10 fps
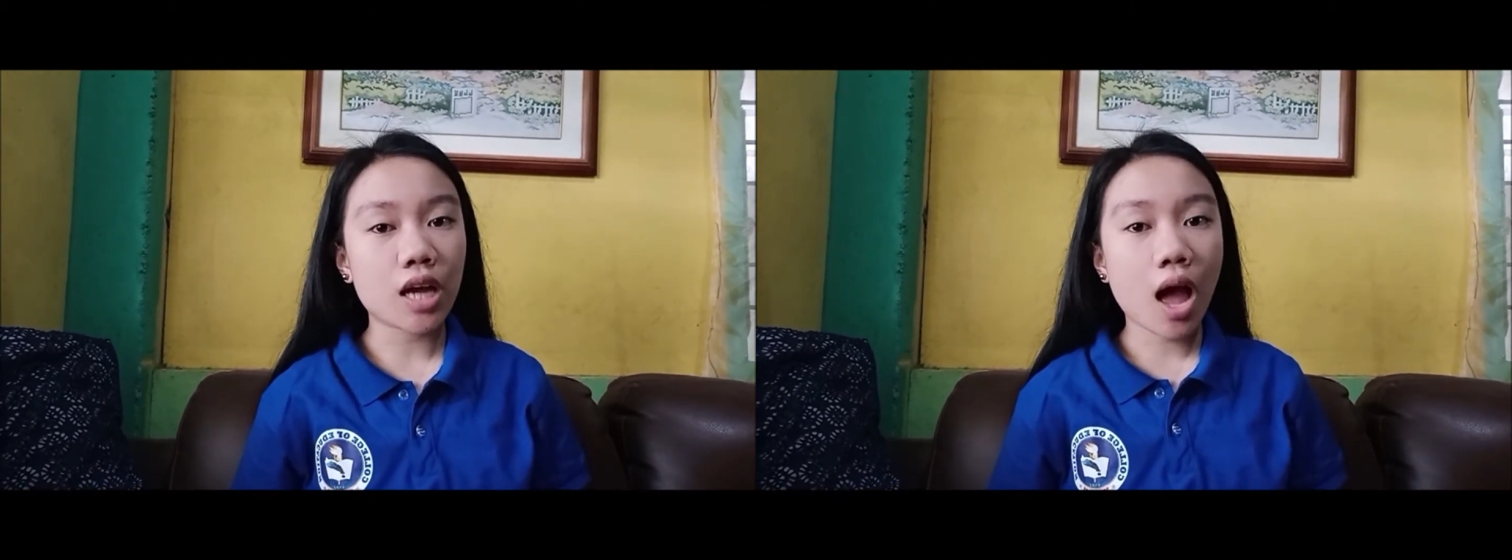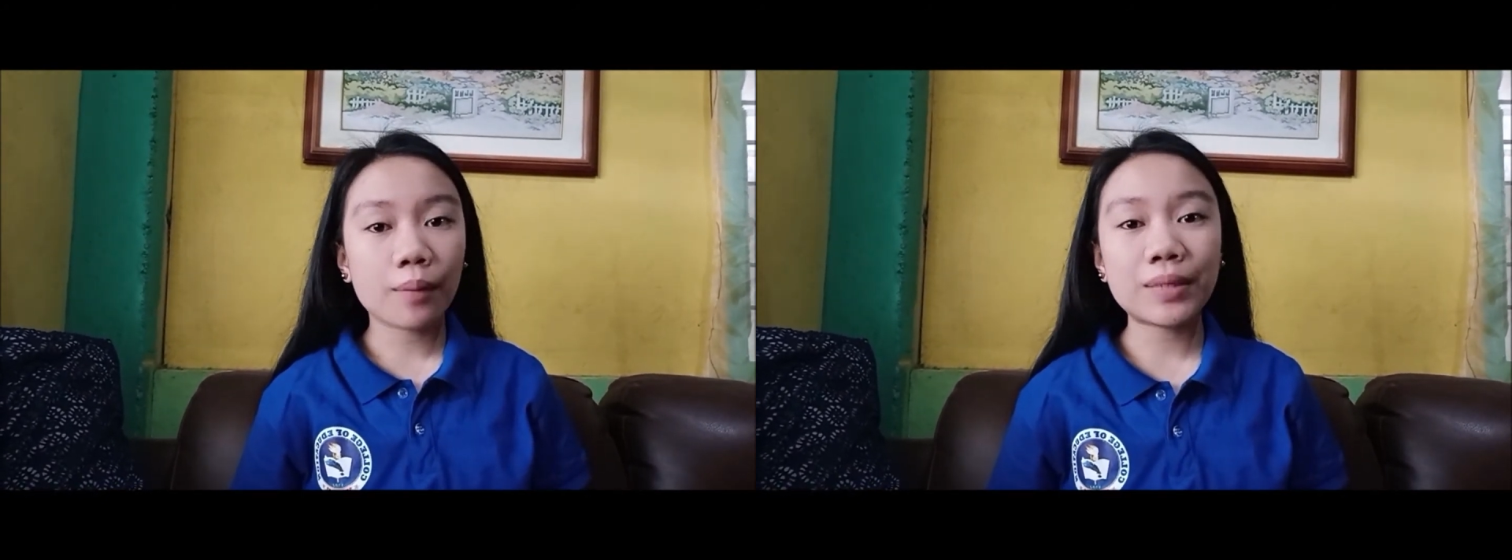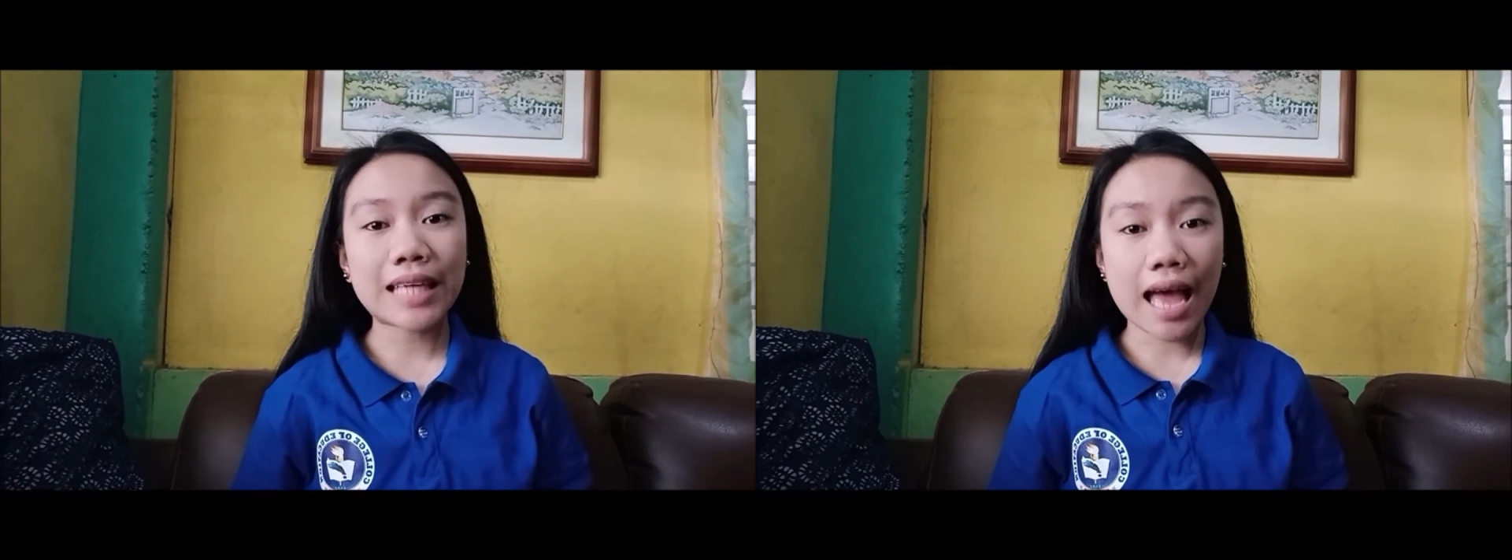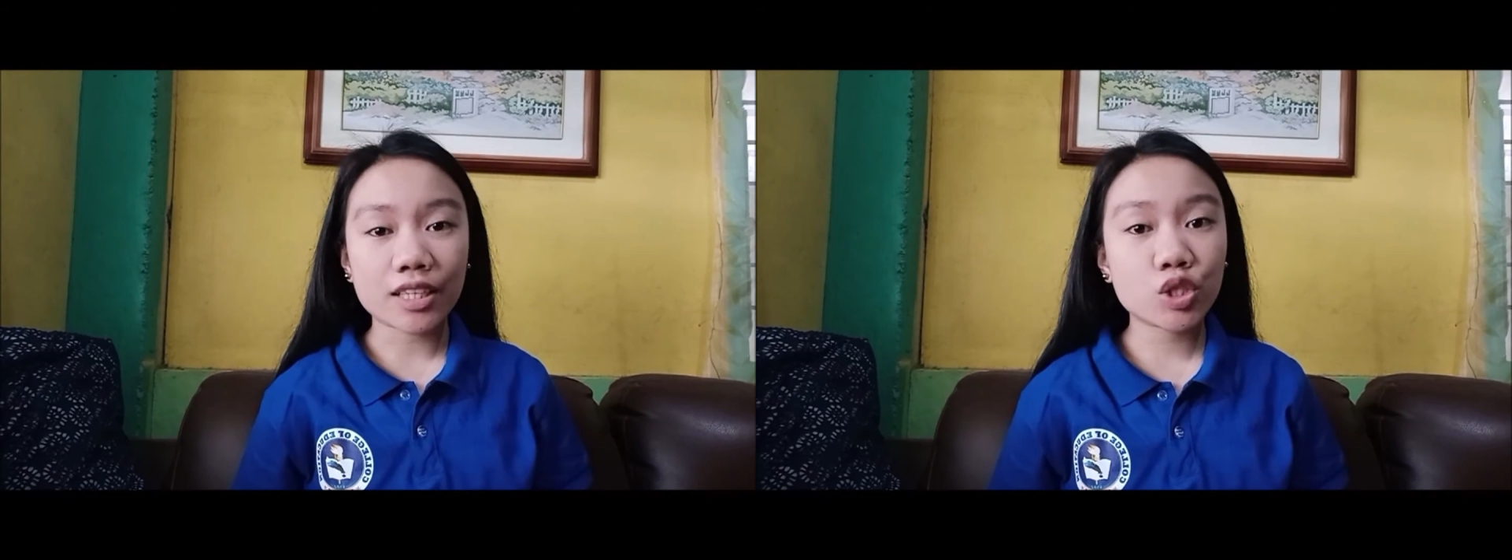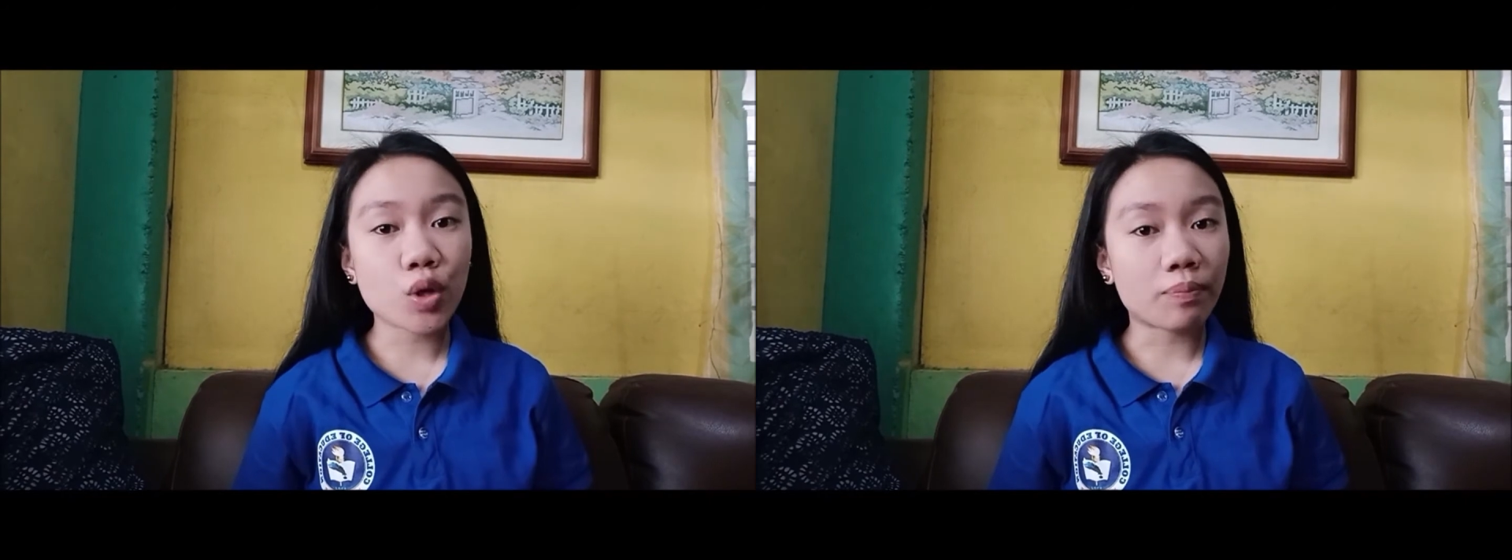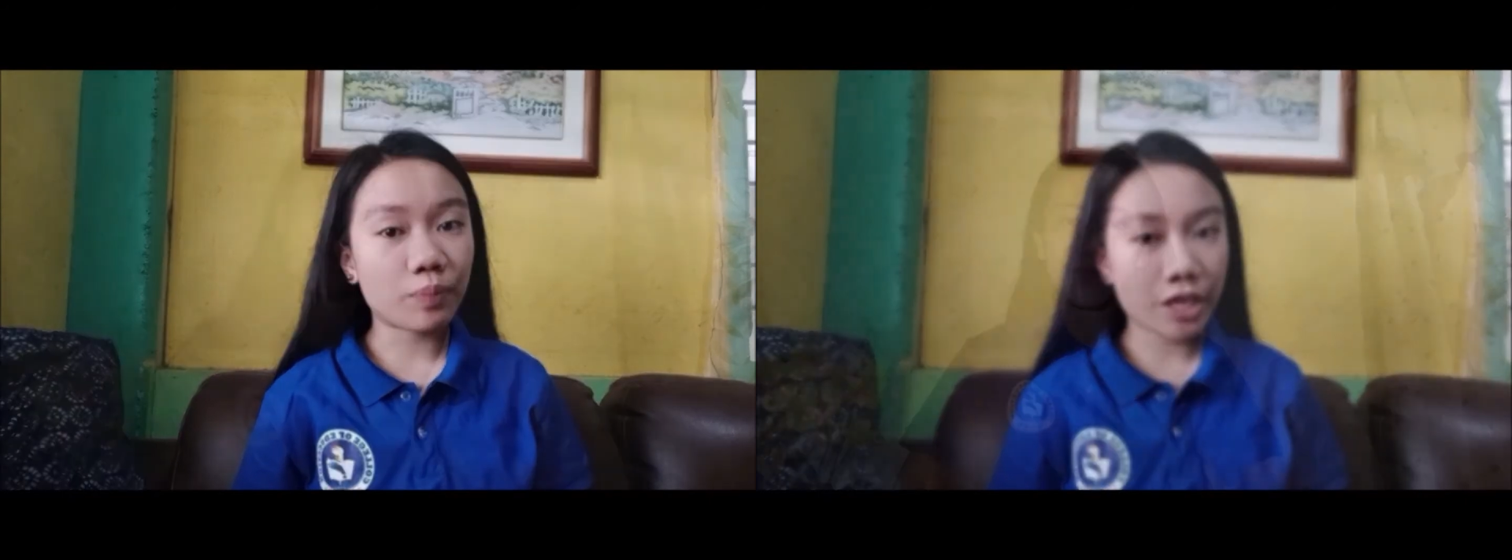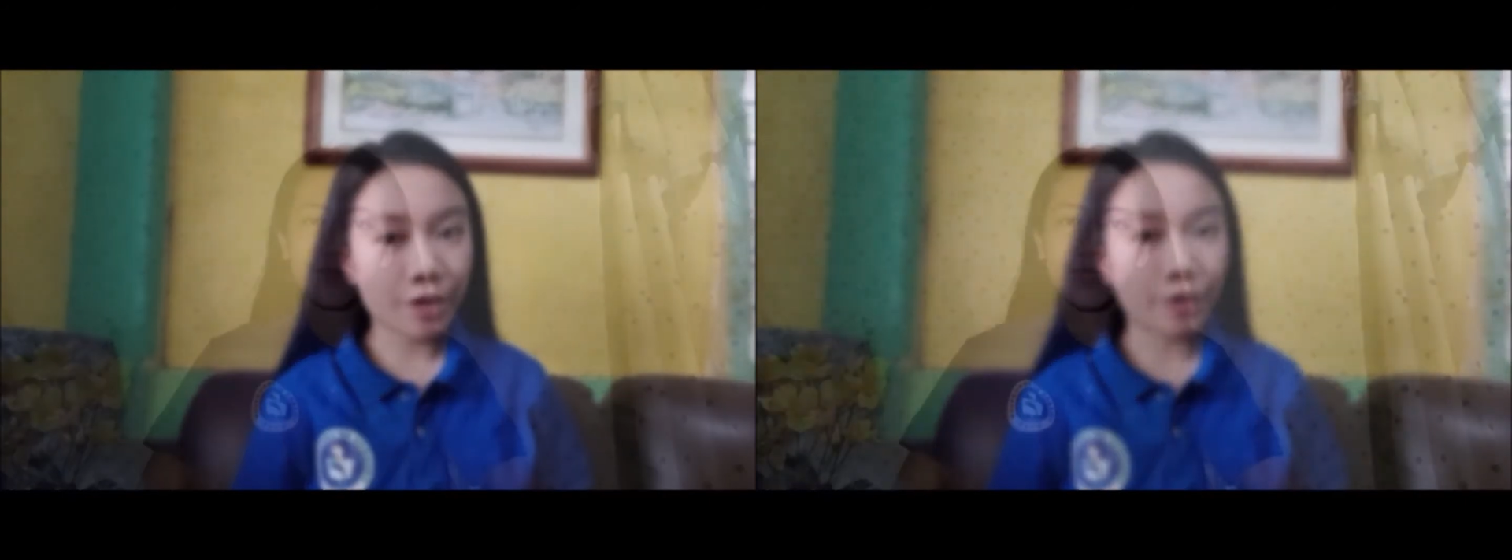began to appear.